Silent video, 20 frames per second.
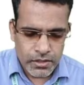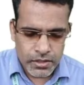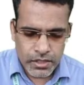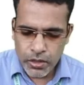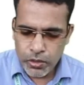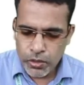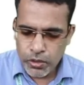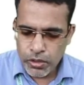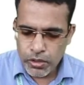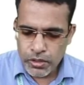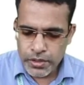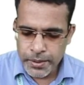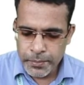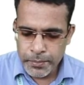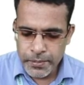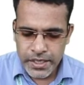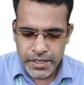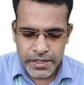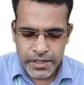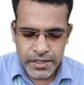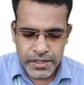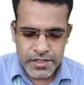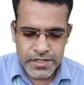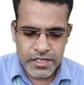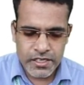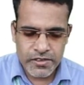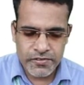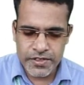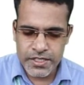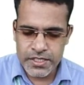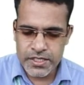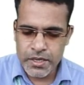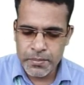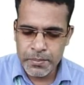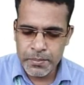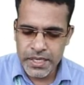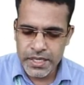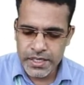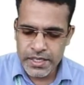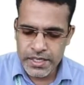Now the medial surface.
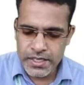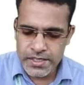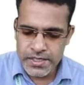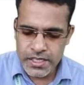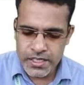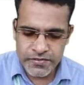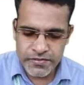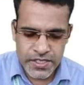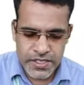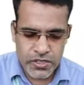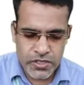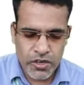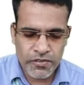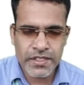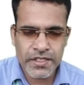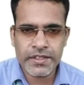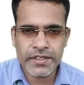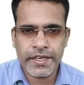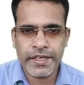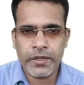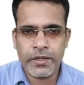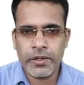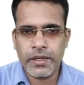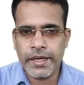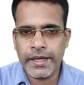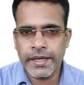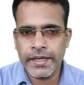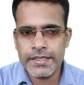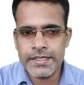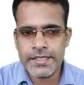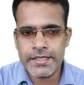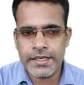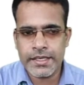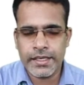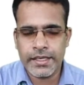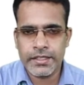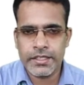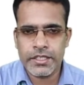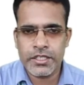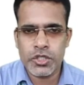Medial surface of the thyroid gland is
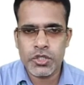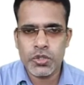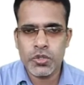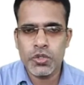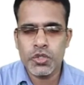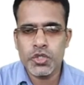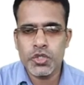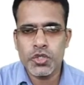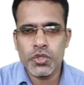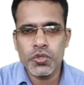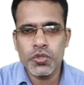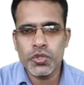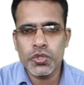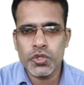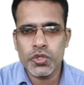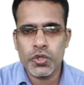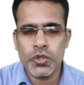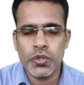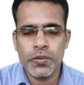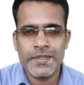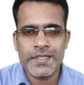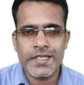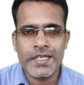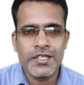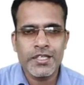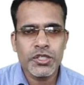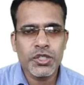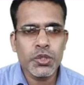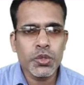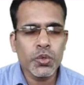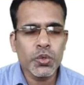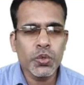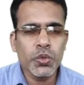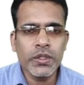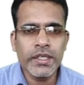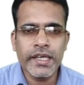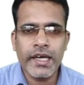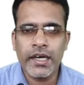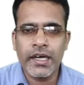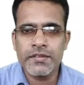related to two tubes,
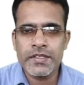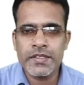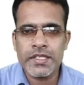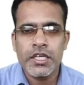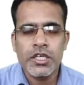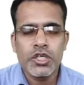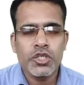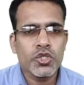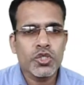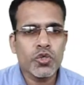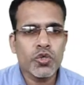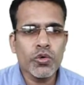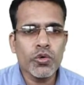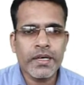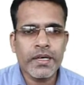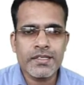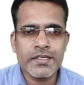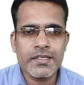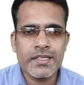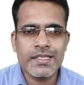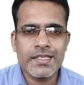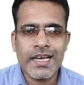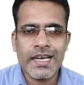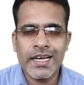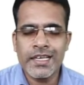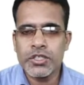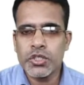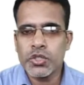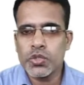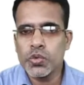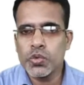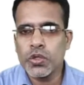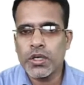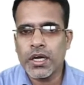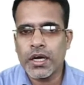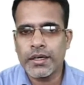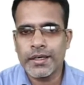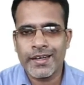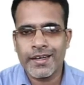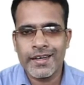two nerves, two muscles and two
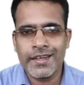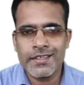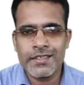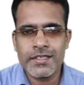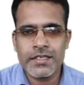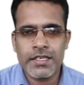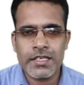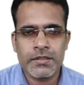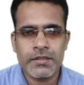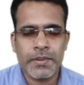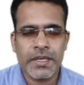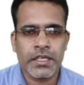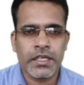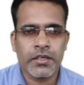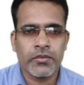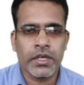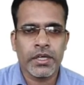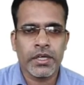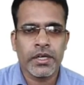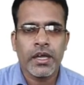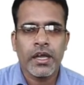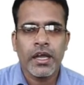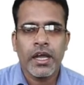cartilages respectively.